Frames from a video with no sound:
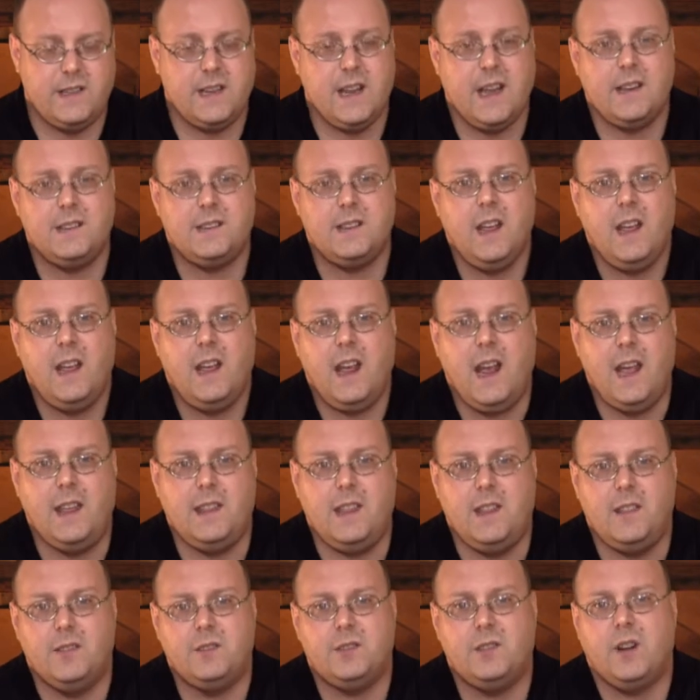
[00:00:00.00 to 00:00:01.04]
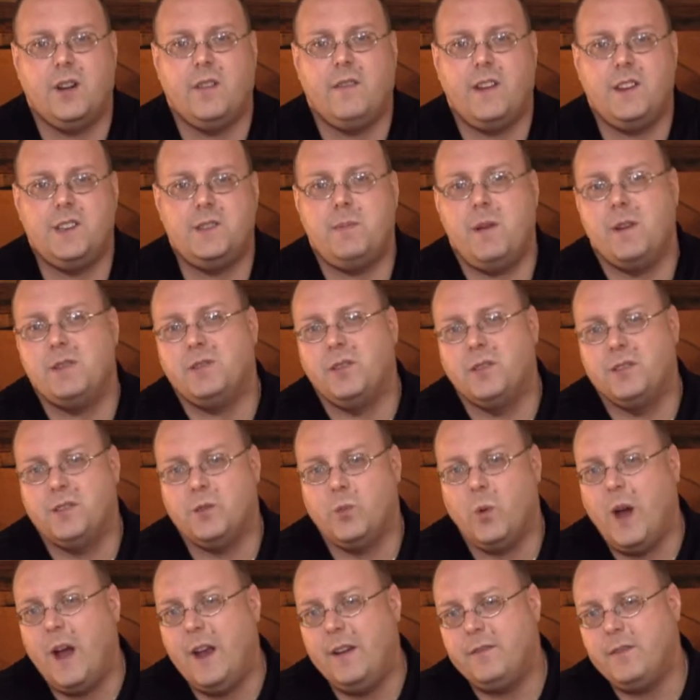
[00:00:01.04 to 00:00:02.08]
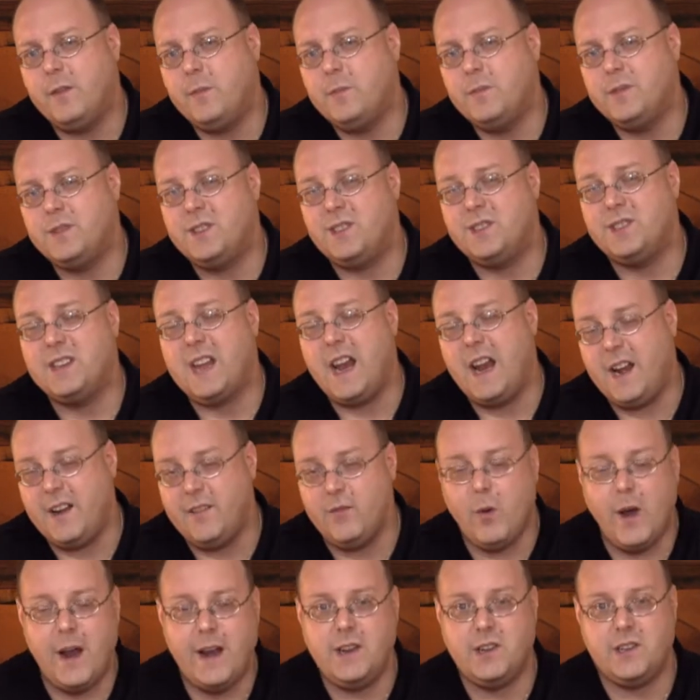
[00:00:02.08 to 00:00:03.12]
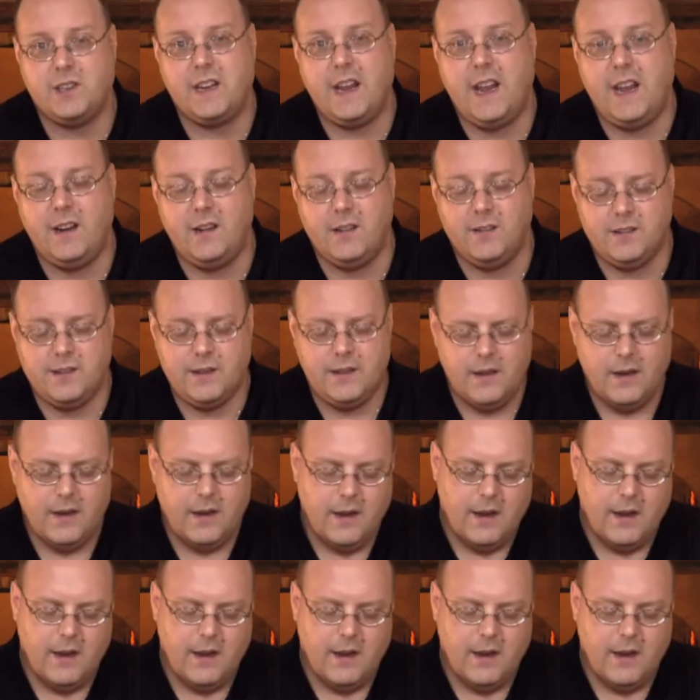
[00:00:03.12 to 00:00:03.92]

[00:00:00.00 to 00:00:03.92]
test and then the certified specialist wine from the Society of Wine Educators.